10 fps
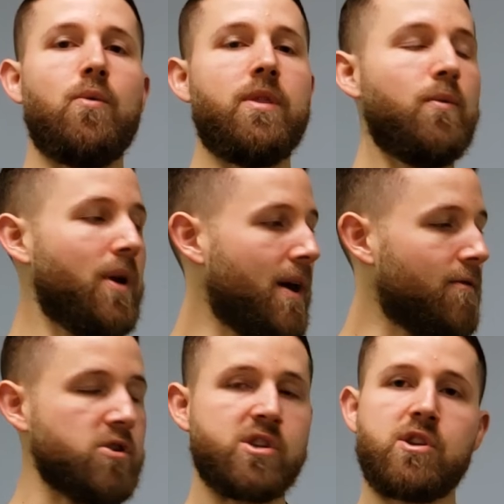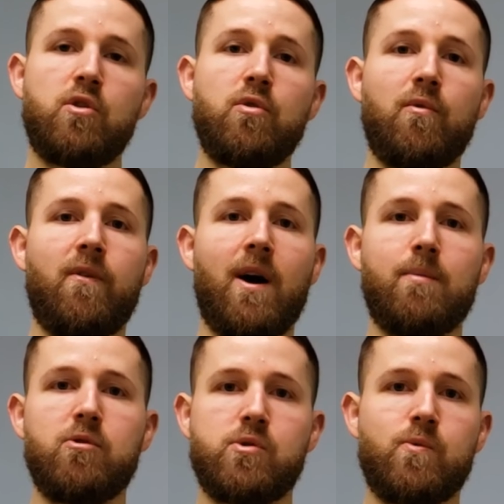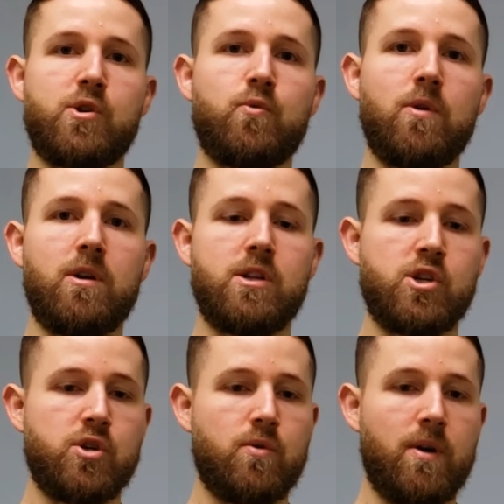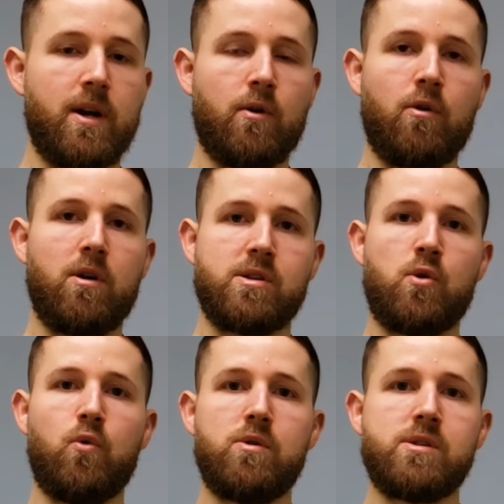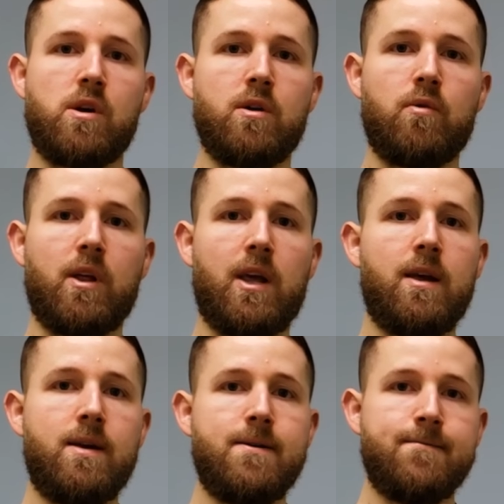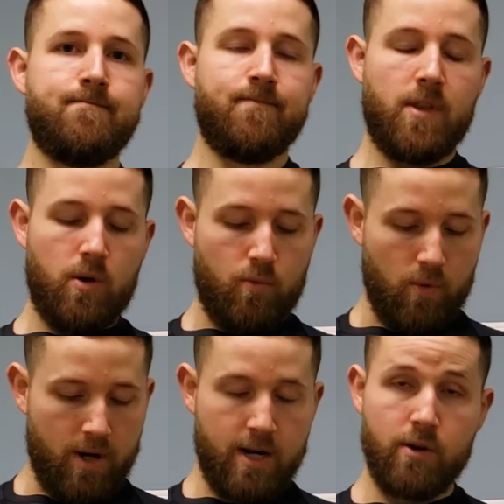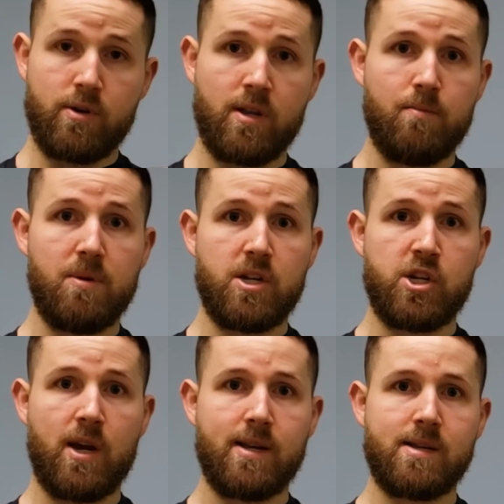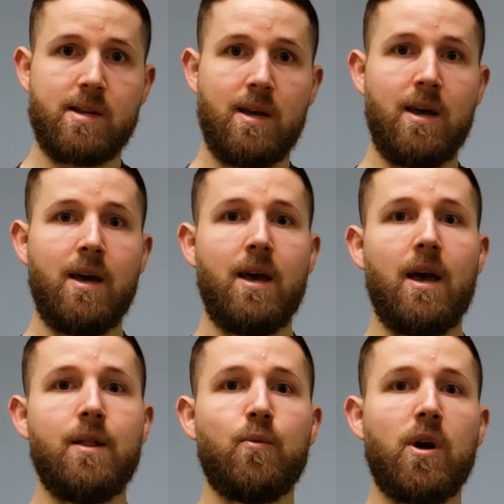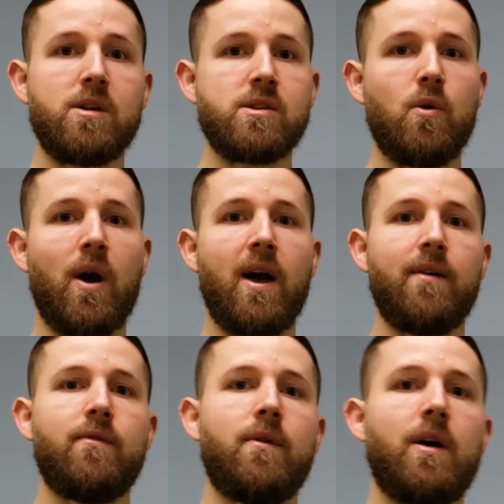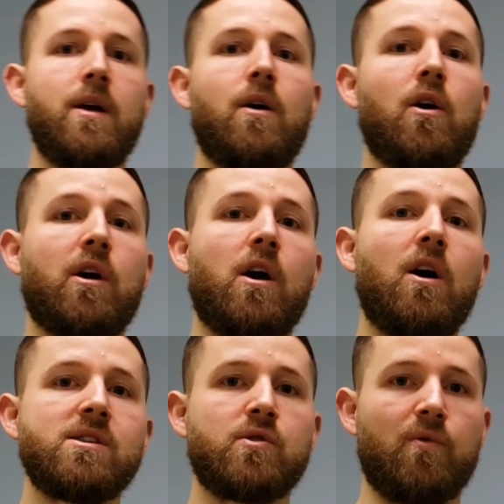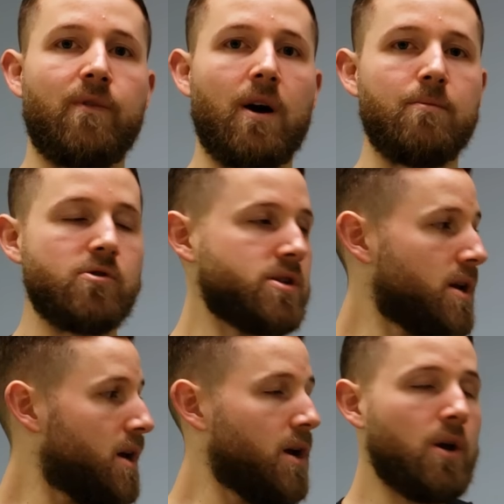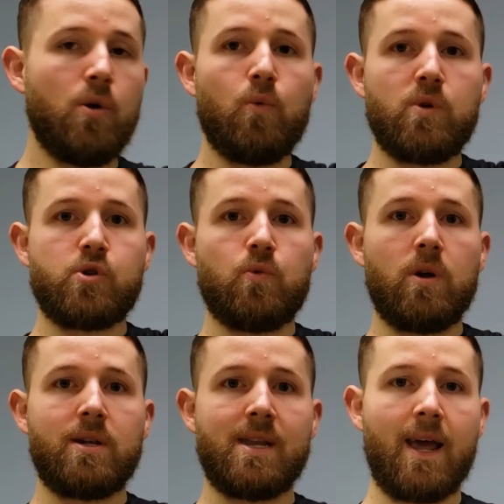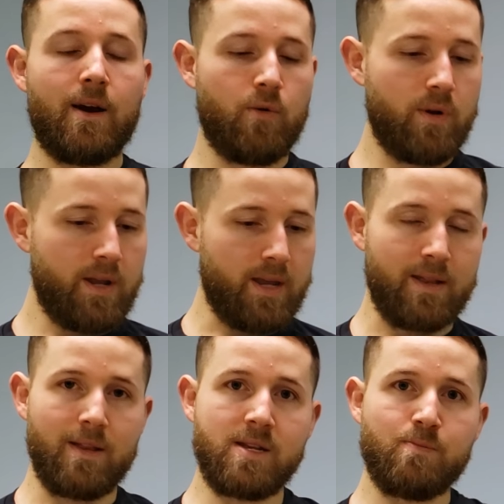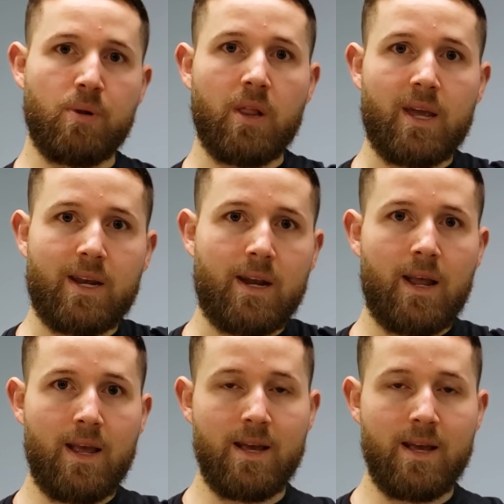Then we have our sternal fibers, which run straight across horizontally, right here to the mid chest. And then we also have our costal fibers, which run down in this plane,